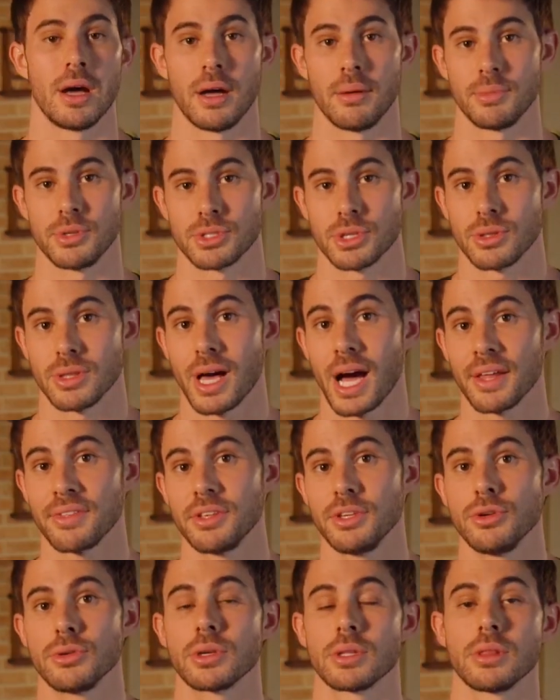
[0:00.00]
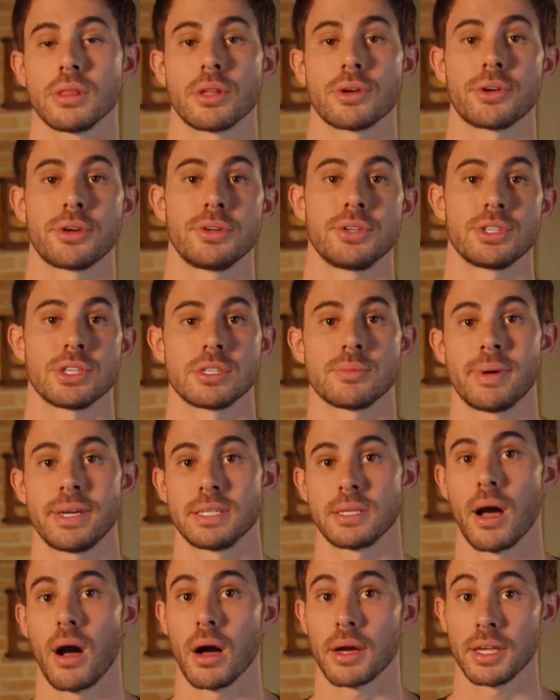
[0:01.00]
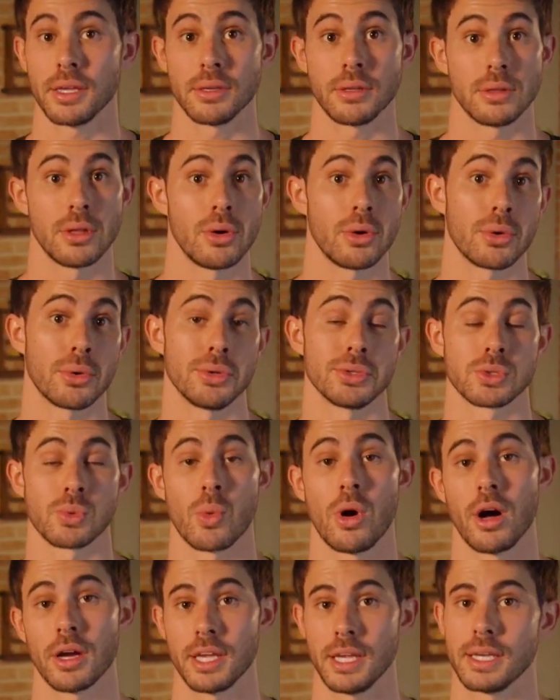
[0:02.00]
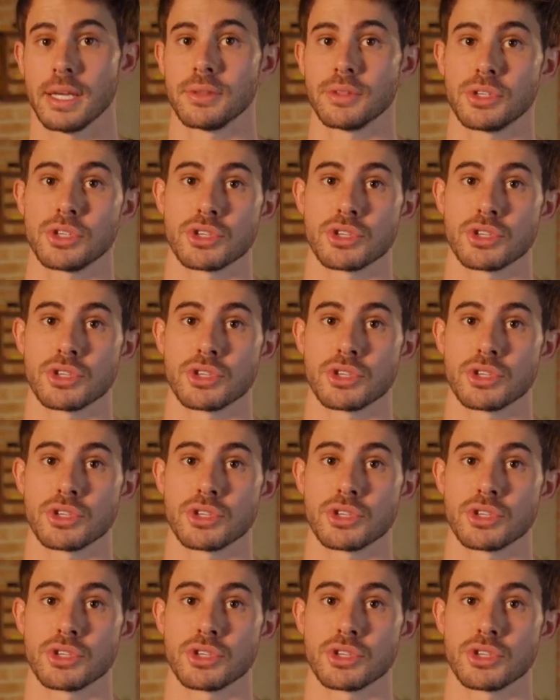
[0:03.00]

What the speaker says: There's a lot that you can learn just by talking to locals, walking down the